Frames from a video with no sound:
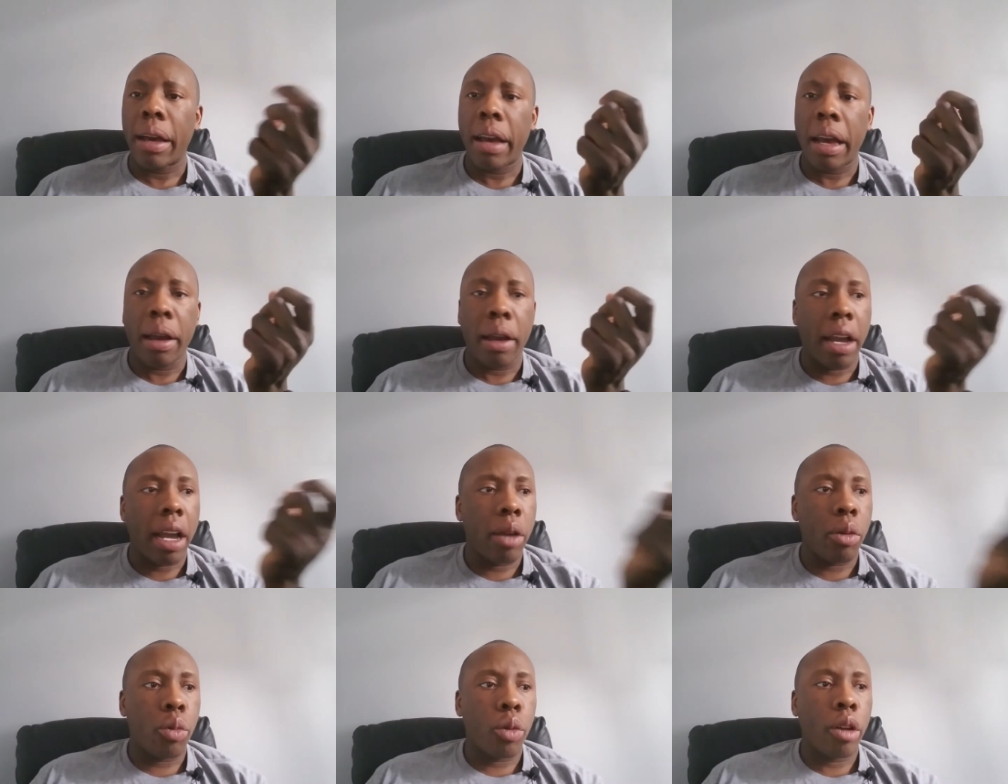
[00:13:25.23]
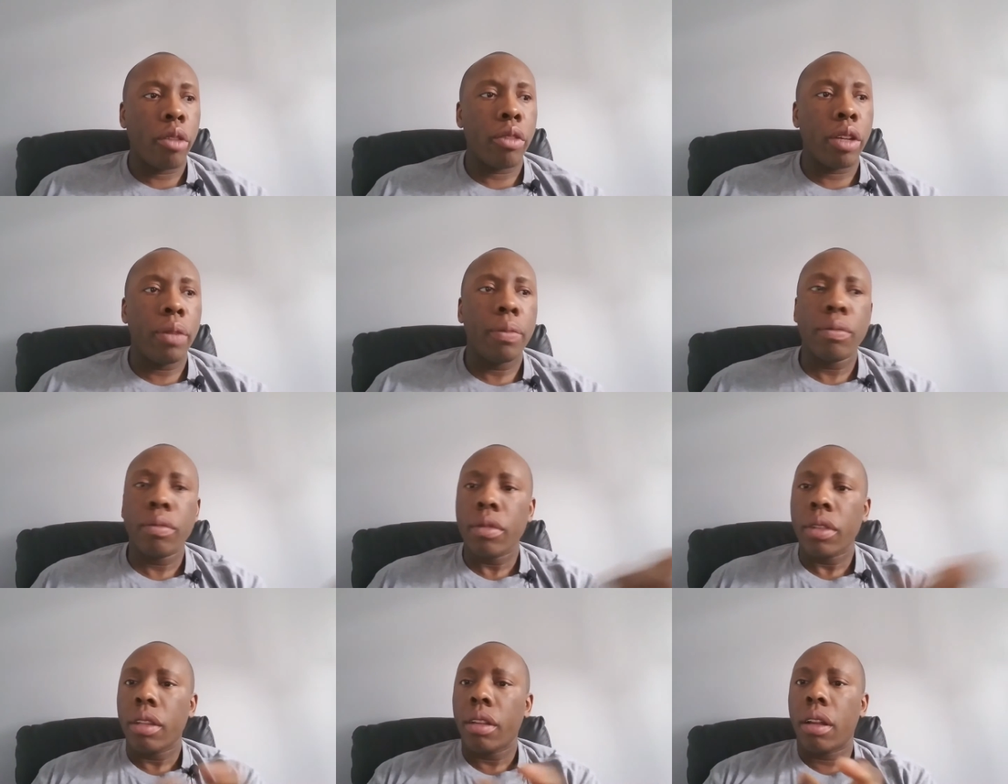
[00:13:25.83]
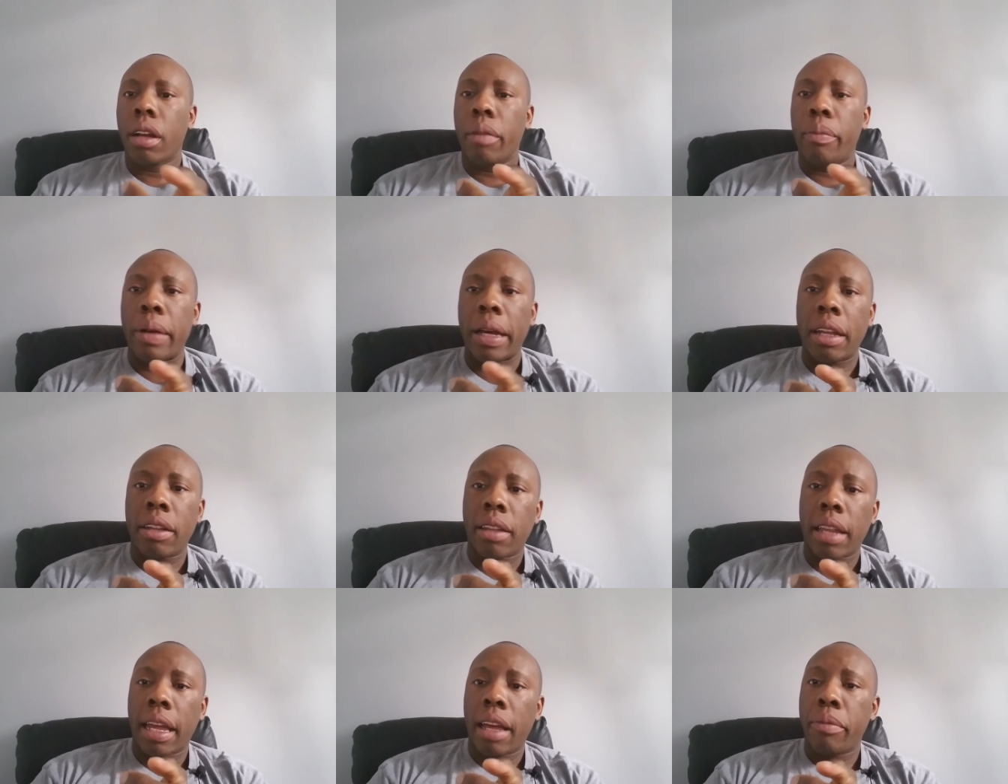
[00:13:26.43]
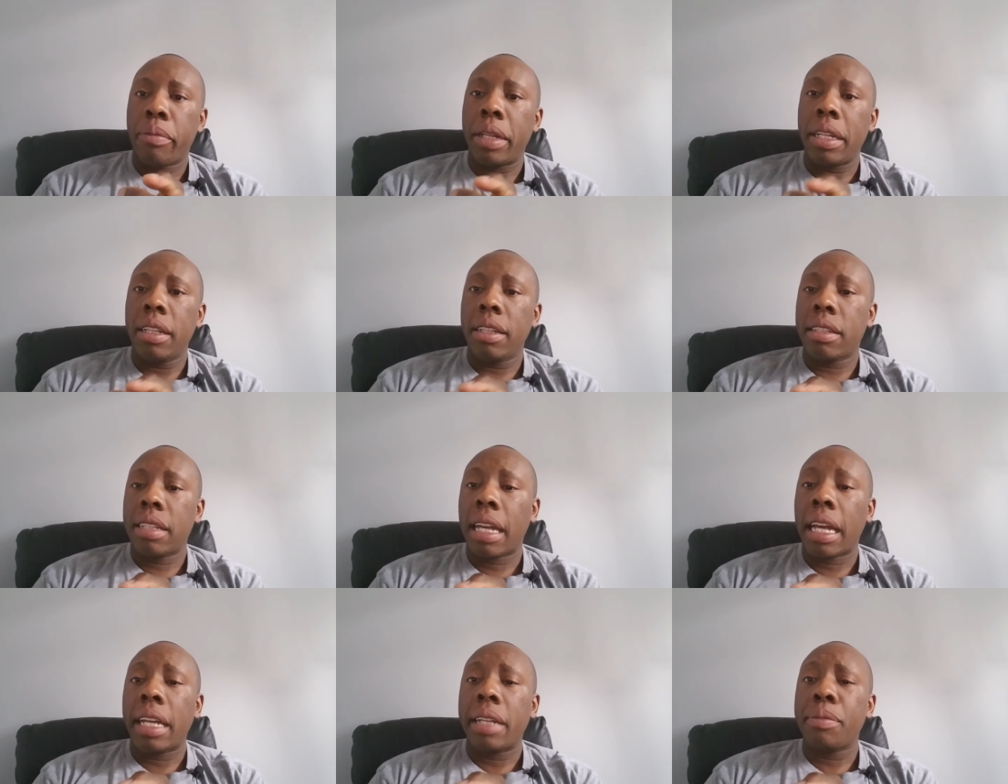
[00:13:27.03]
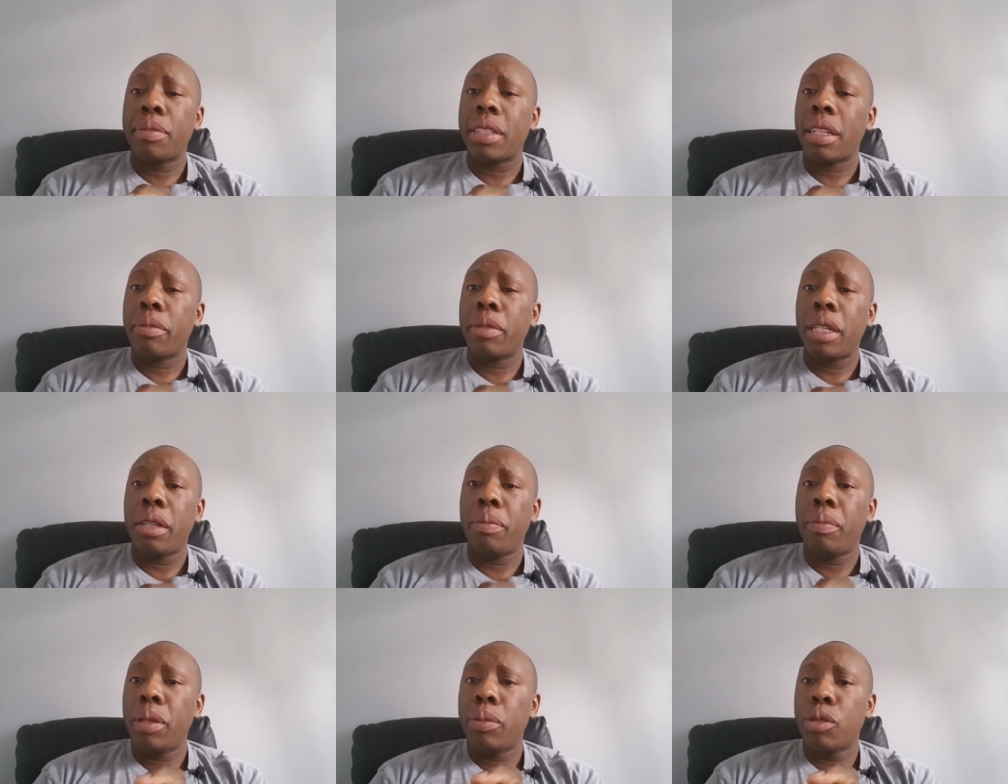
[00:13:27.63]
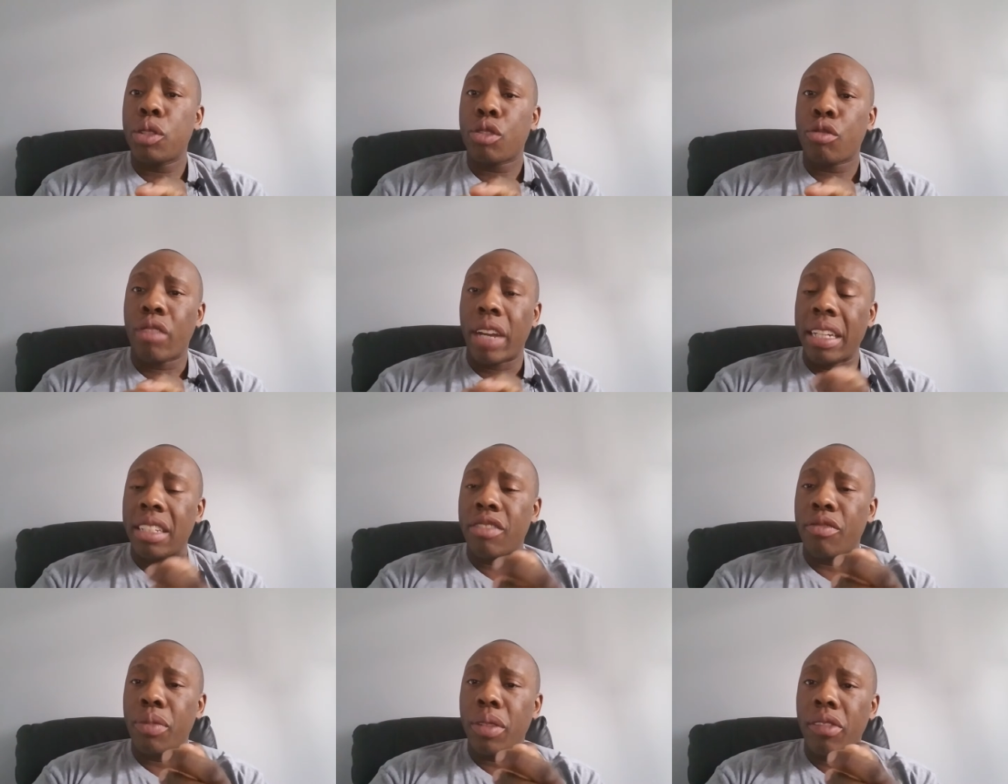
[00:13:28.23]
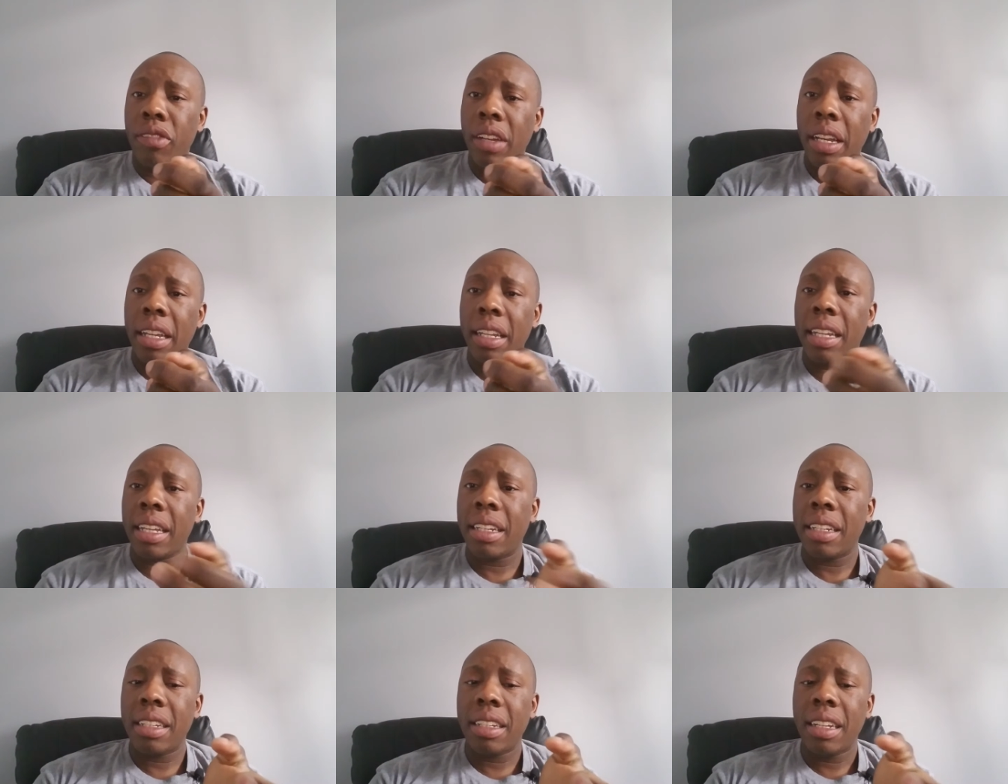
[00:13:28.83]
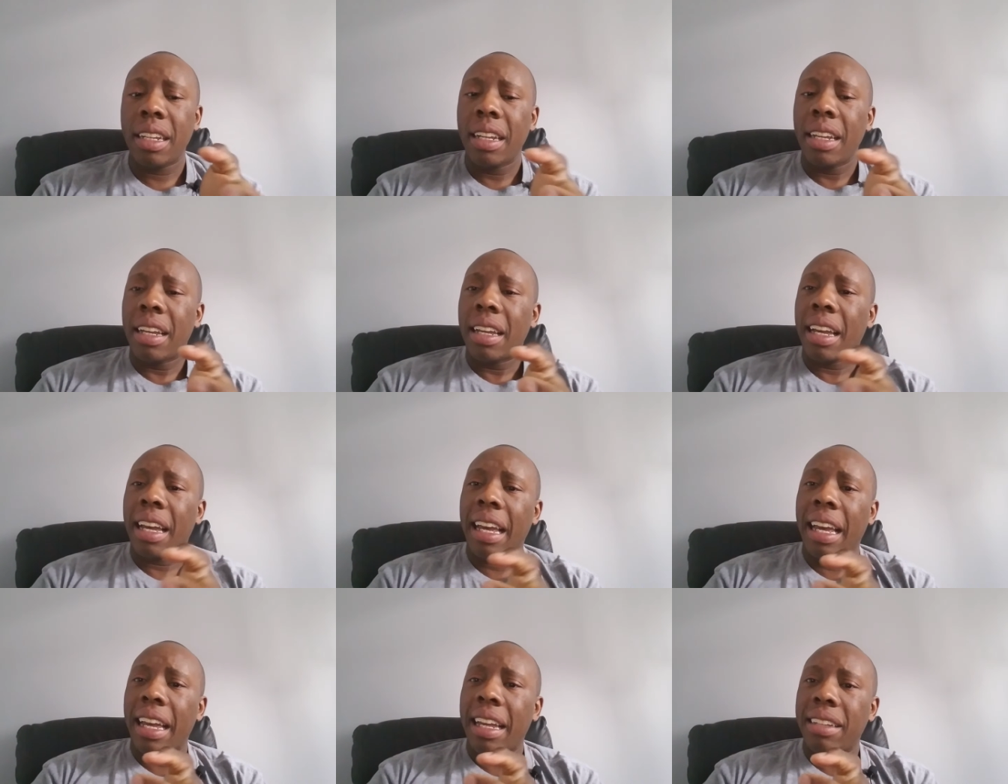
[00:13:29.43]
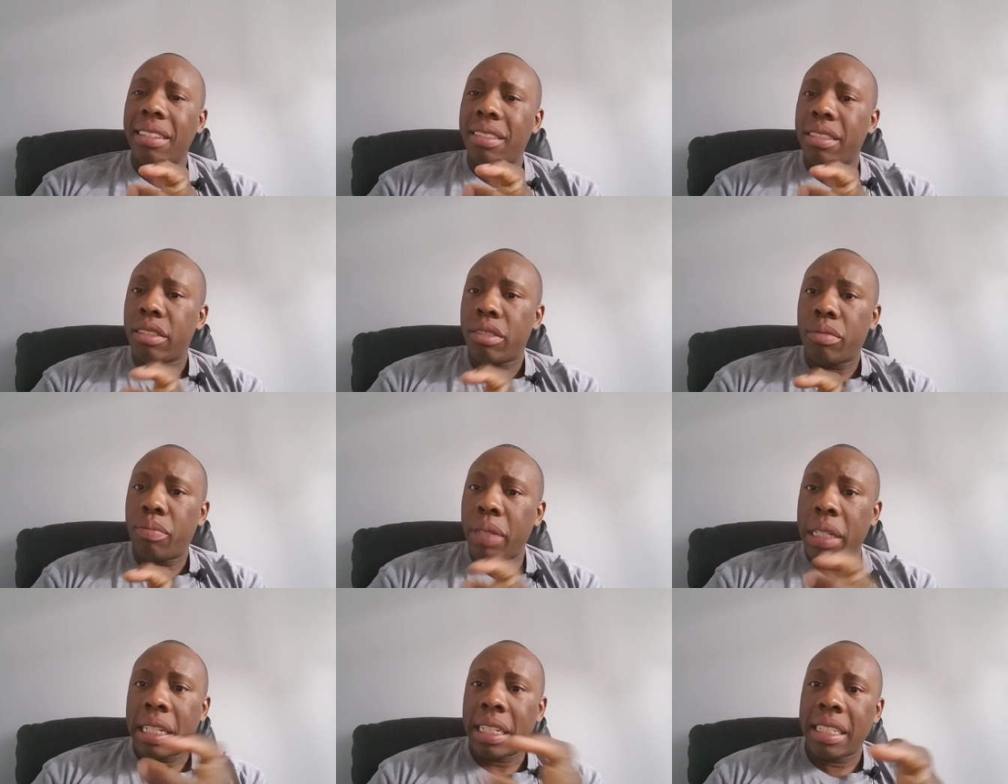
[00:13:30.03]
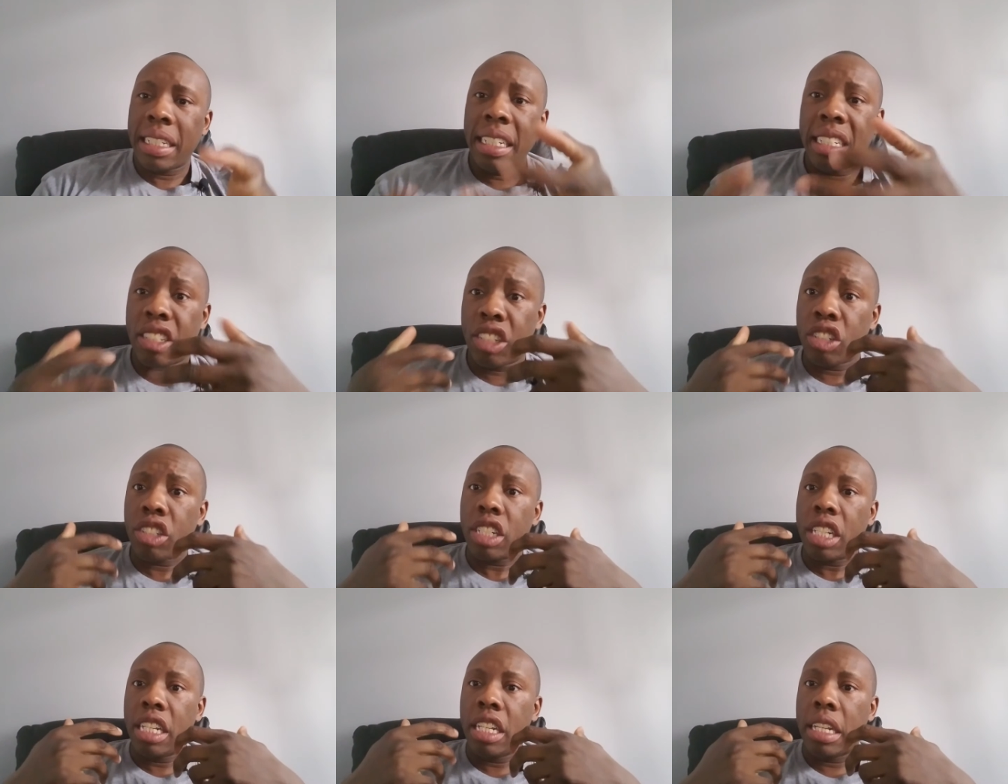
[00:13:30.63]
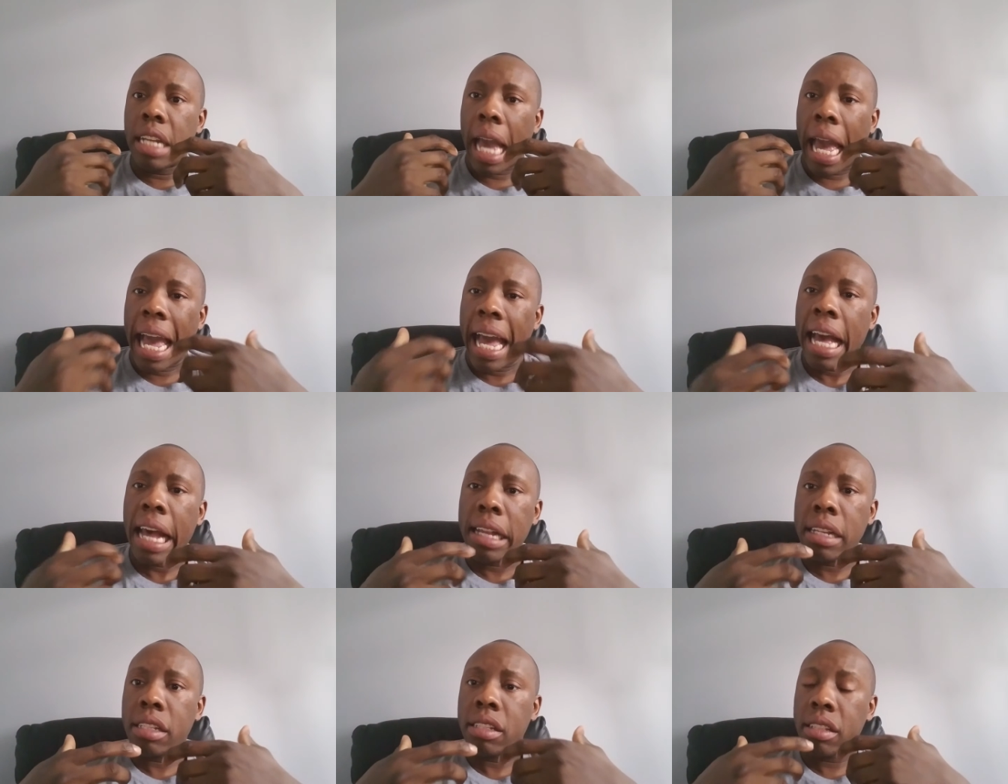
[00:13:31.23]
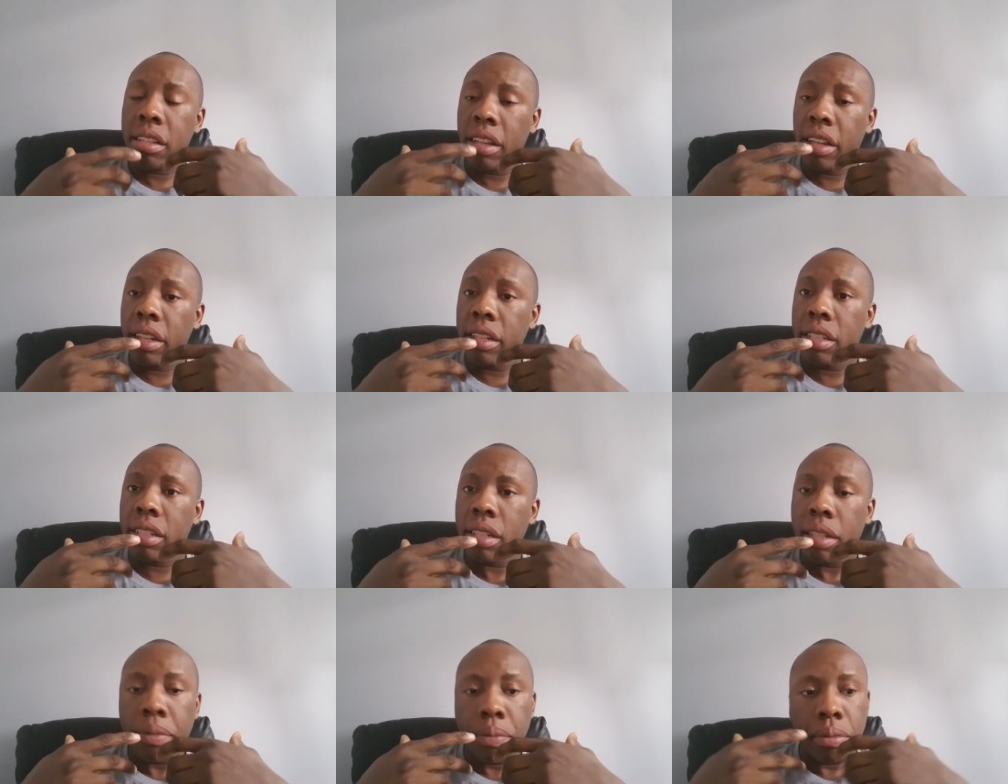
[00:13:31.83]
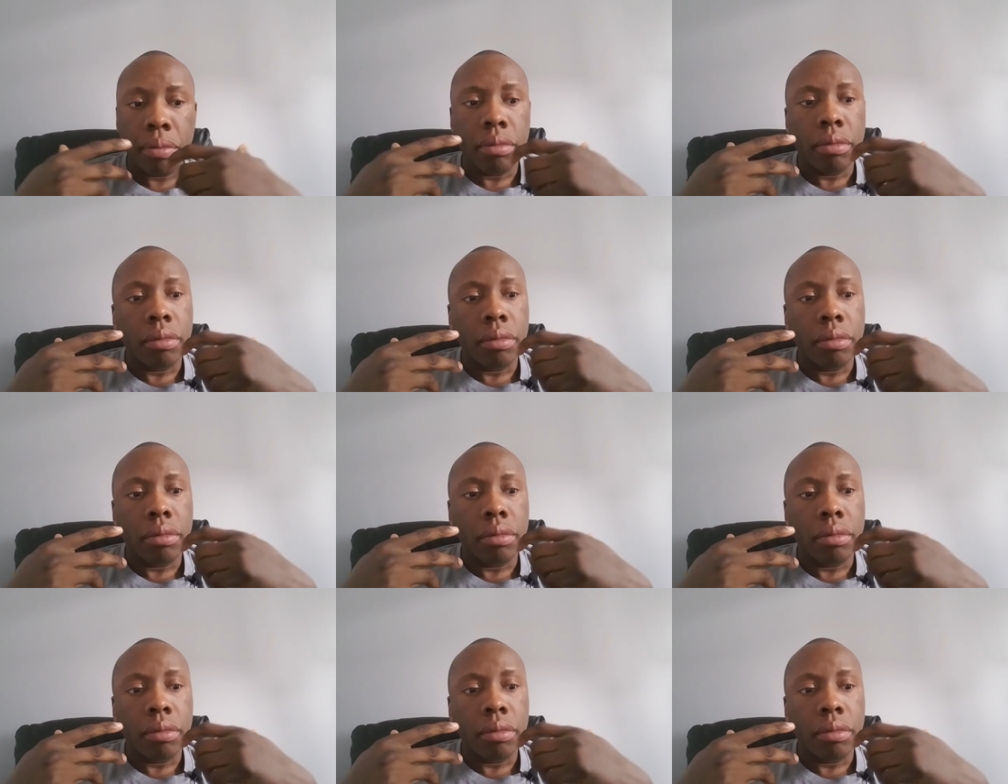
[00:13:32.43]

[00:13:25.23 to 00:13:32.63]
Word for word: I, I worry about how many times how many people's rights have been violated eh, because he just he has this